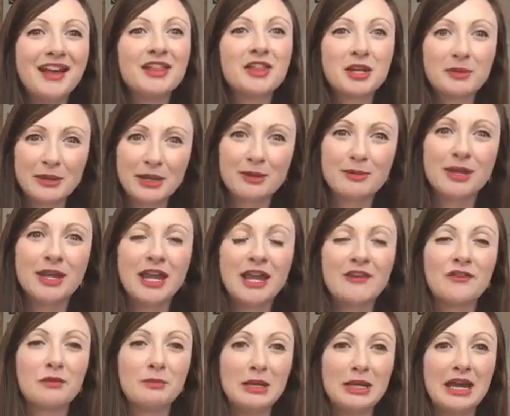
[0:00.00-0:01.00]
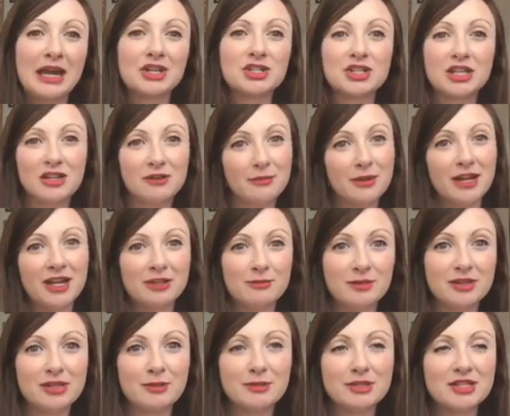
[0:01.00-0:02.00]
better behaved for me to actually give my
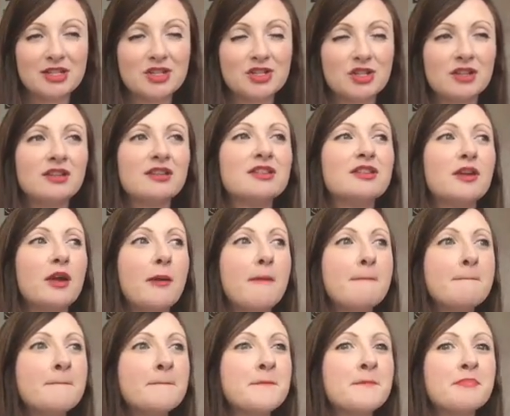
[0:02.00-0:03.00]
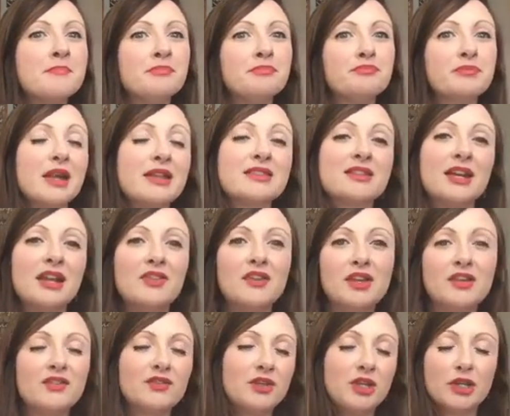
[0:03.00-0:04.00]
husband some attention. So and
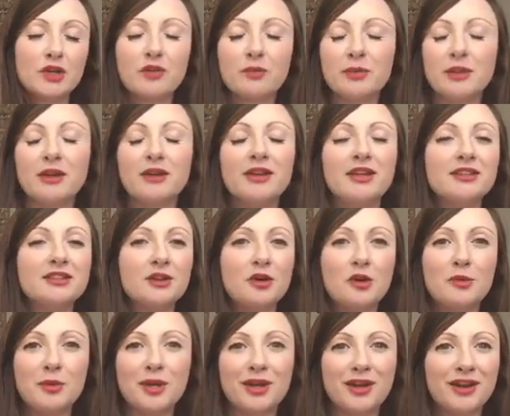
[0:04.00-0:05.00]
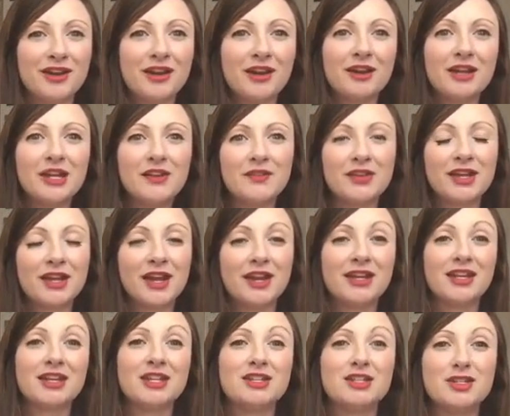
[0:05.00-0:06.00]
then from there he's home, and our evening
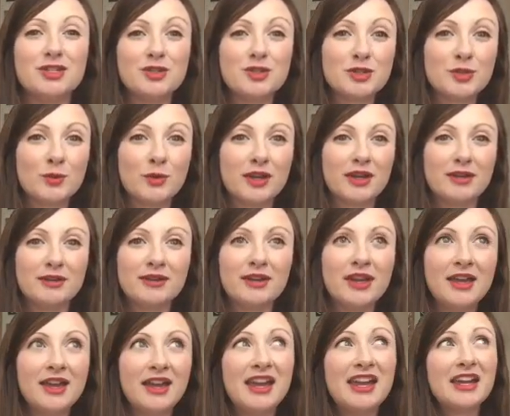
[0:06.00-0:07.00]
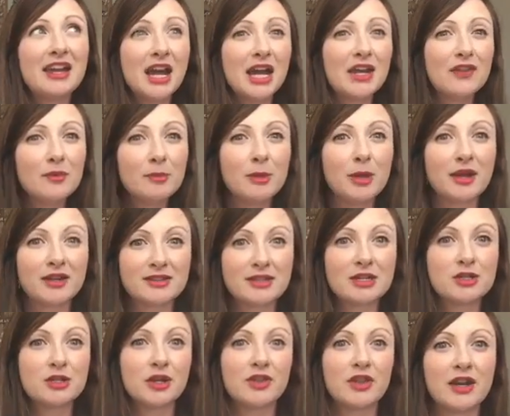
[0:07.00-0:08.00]
kind of continues to work in kind of a block
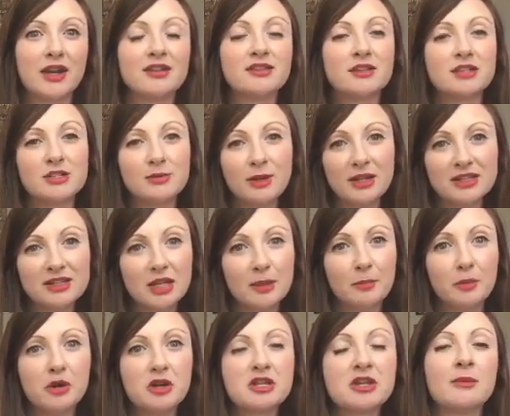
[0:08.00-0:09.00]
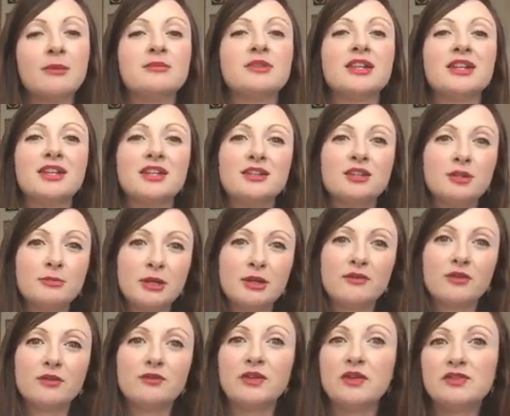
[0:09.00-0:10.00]
schedule like that. I start to make supper. Sometimes I get a little bit
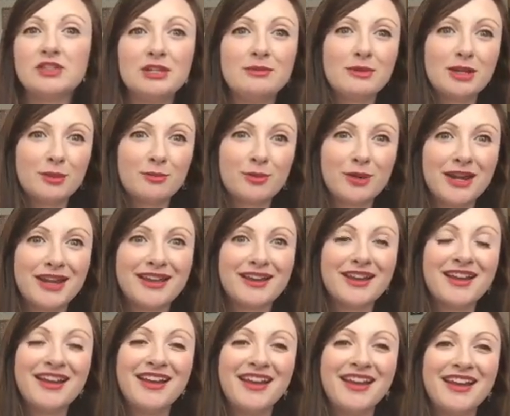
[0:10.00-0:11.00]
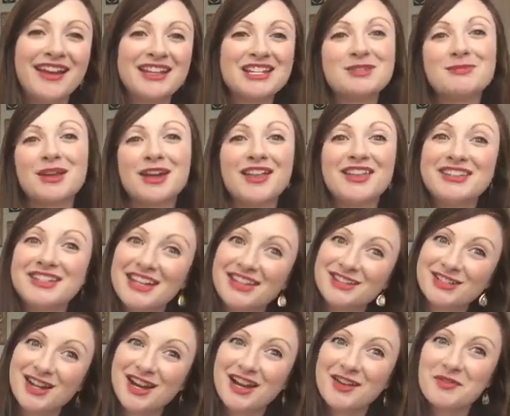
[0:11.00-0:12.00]
of a 15-minute break depending on how the day's
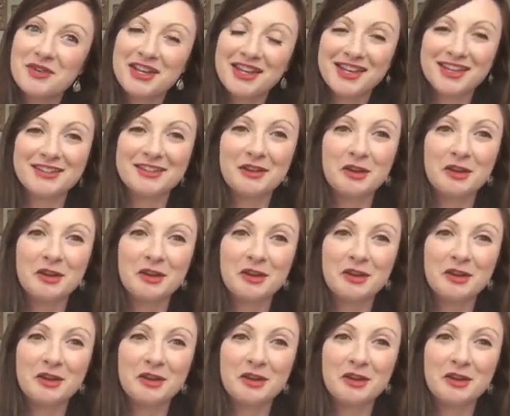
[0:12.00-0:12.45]
gone. When he gets